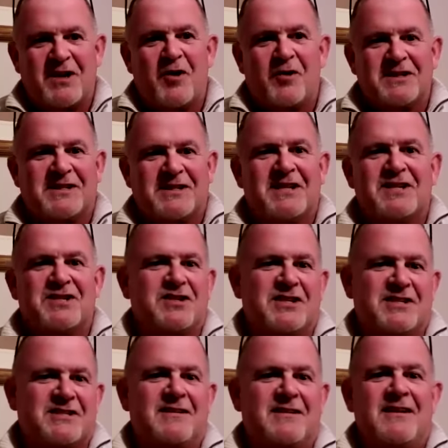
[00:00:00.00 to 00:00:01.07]
all these kids
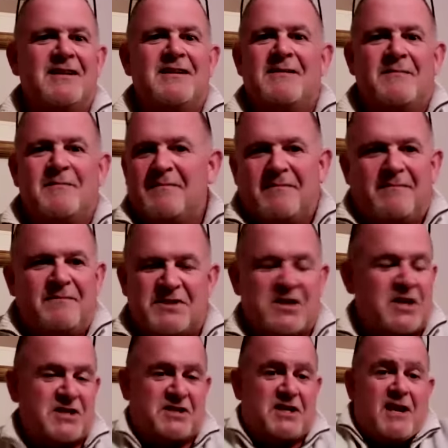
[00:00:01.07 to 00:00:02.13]
just
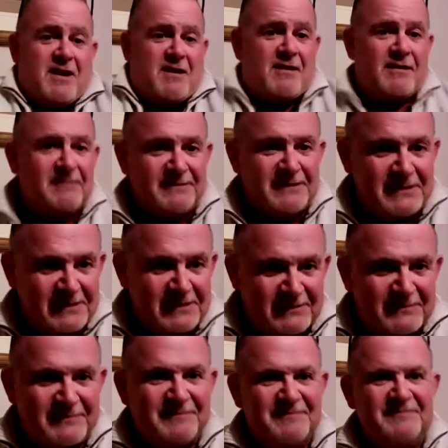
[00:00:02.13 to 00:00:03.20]
succeed. You
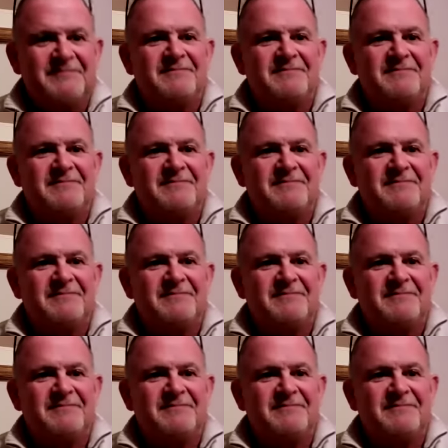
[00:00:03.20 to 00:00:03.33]
know,